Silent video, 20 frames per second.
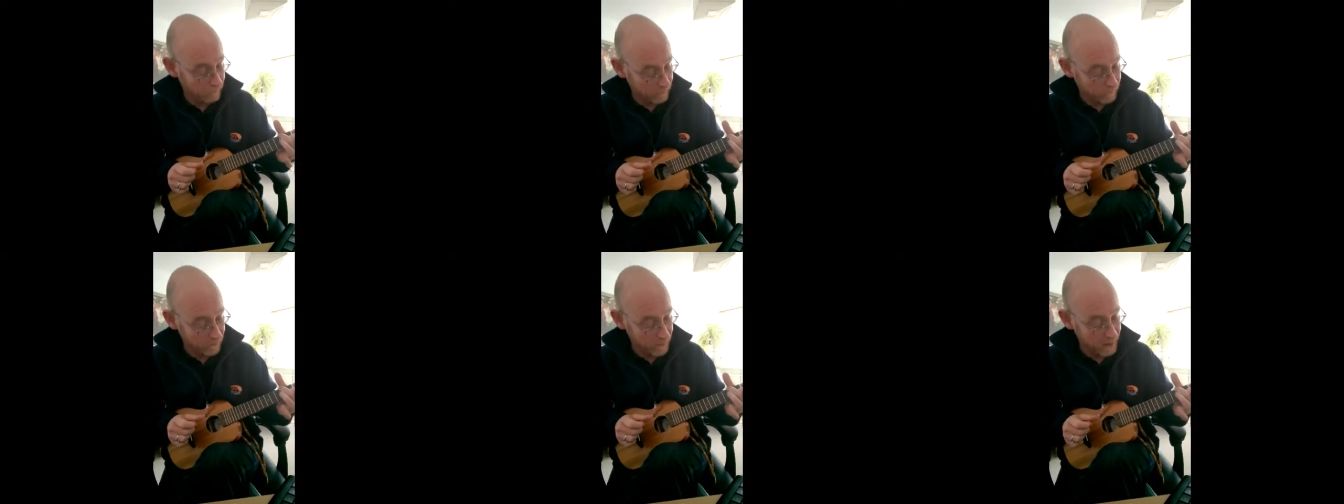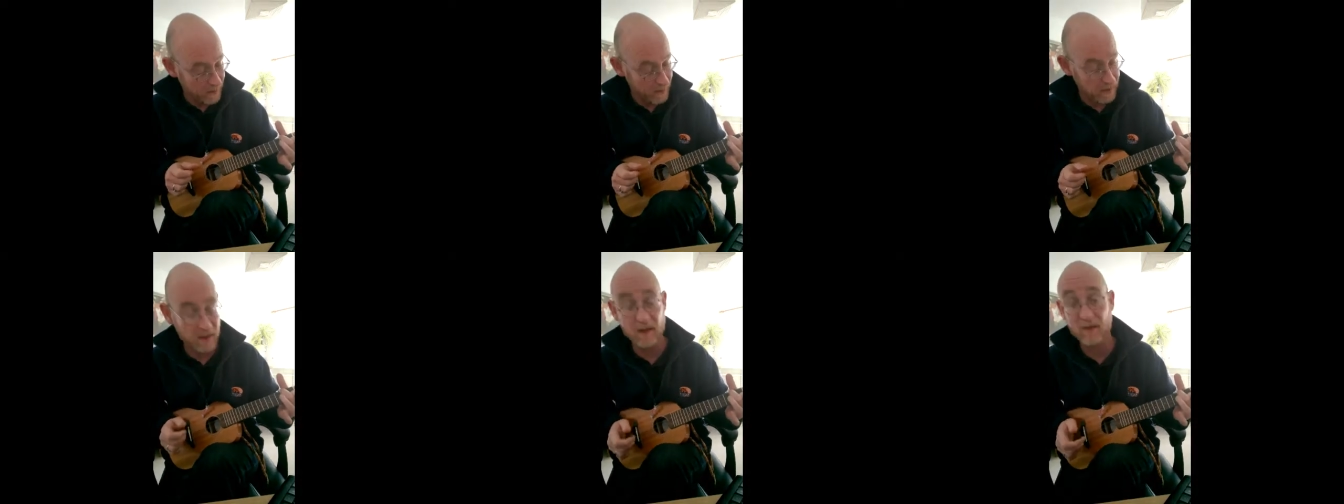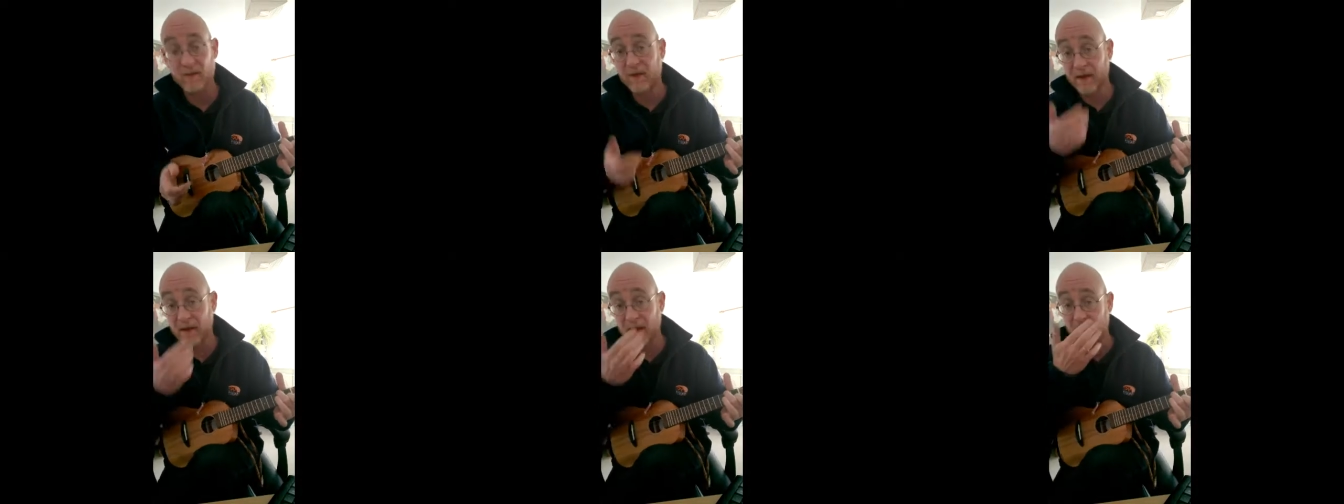pinky
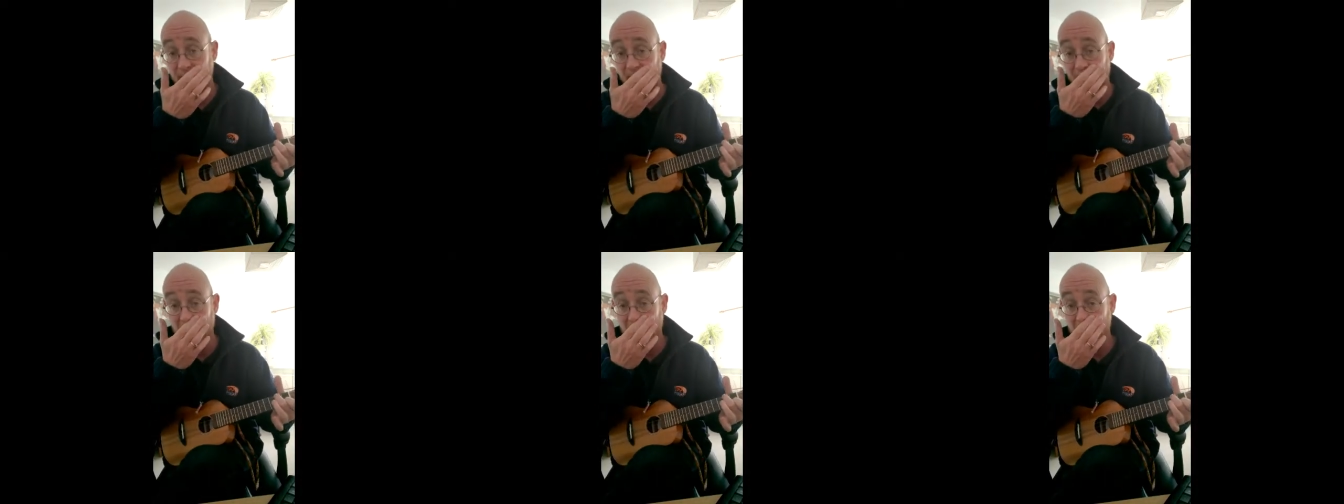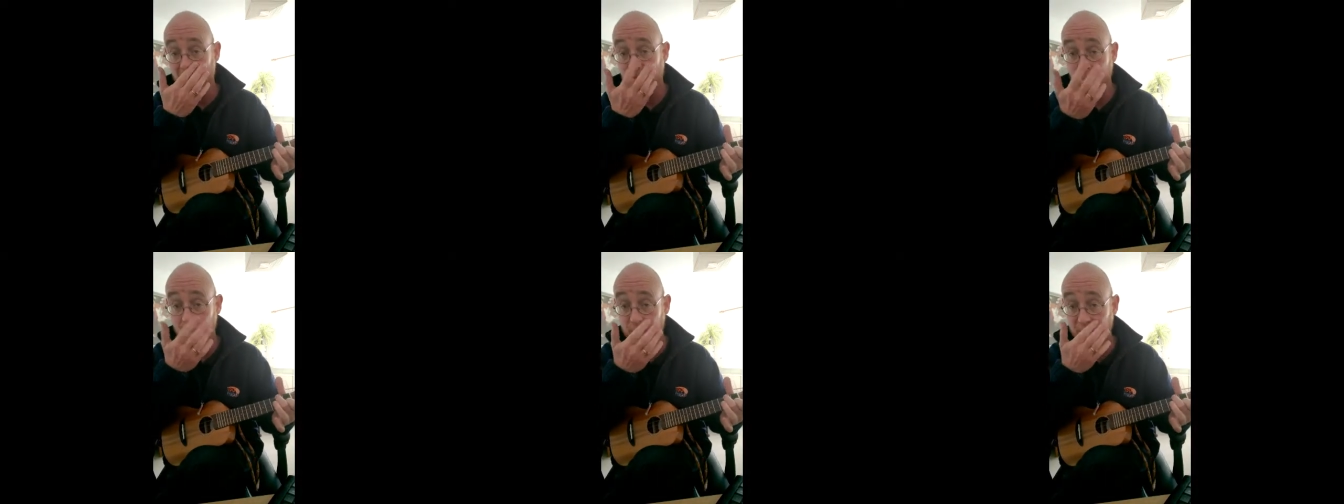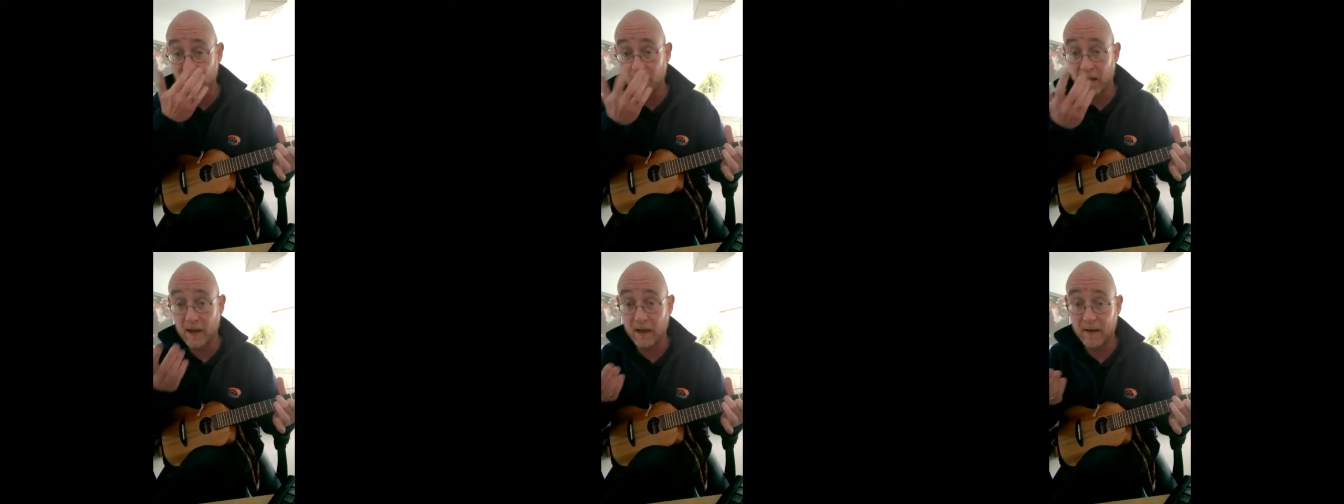on third fret,
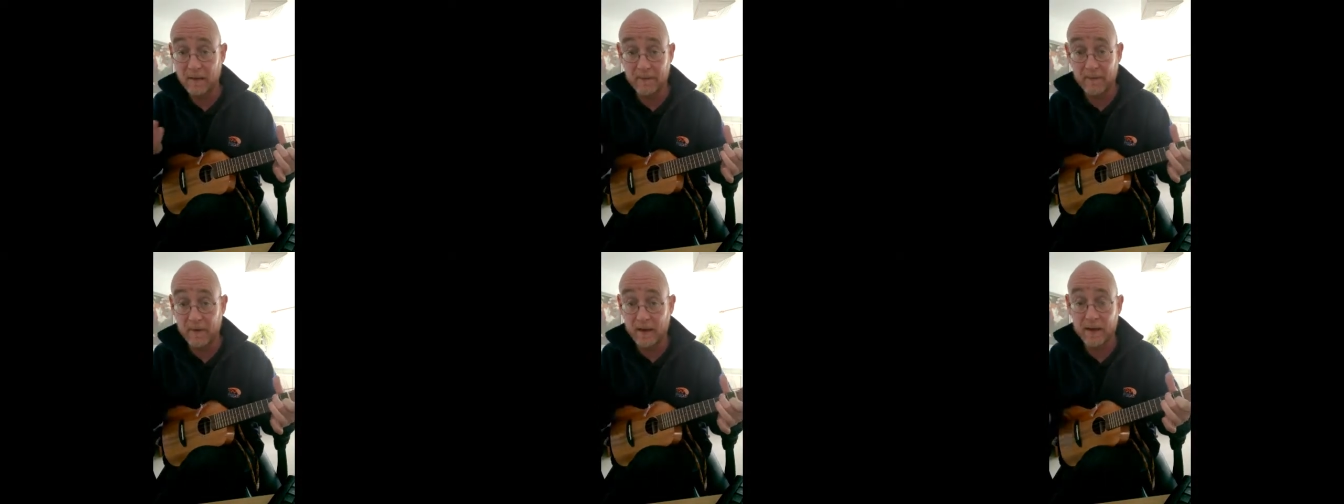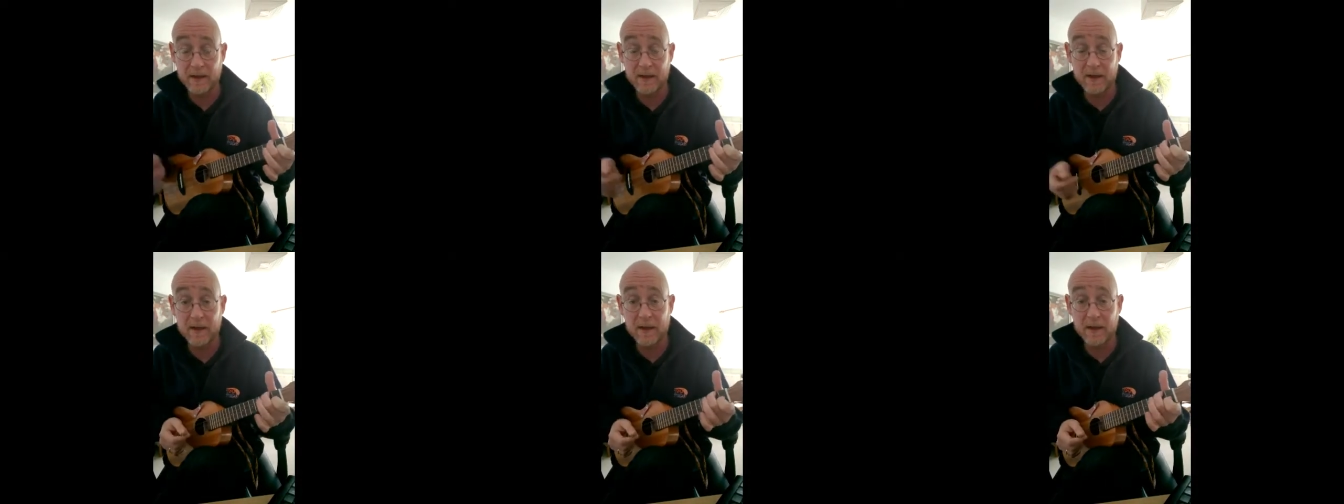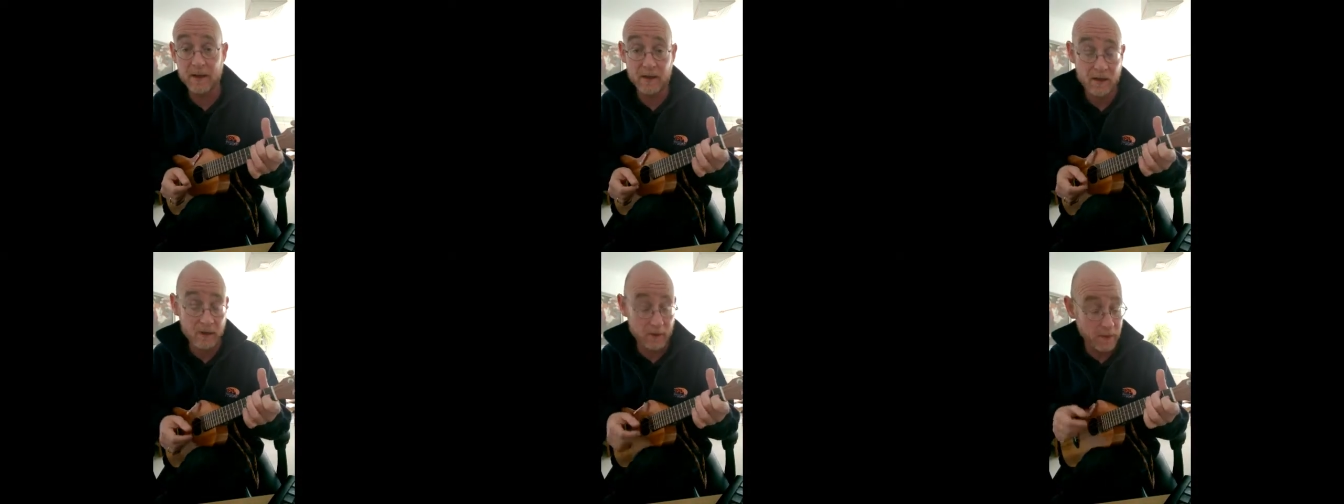um, first and
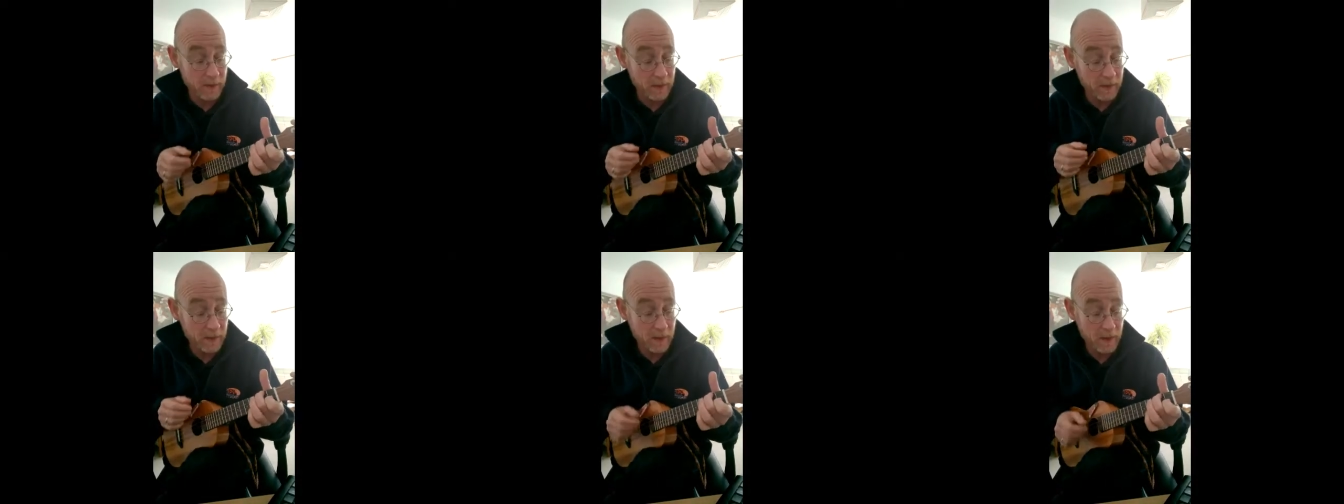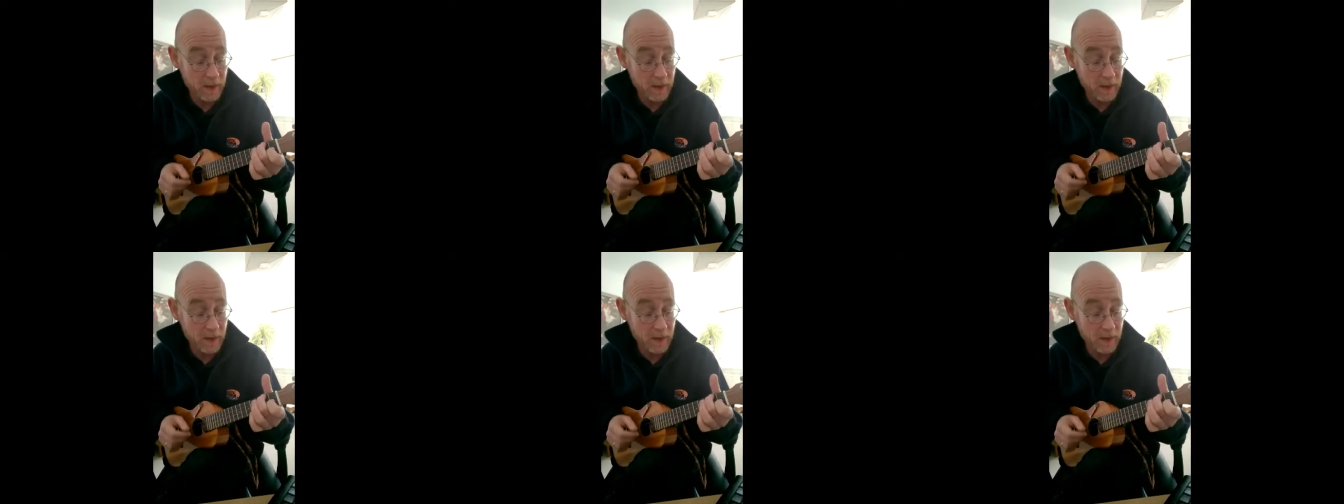second string.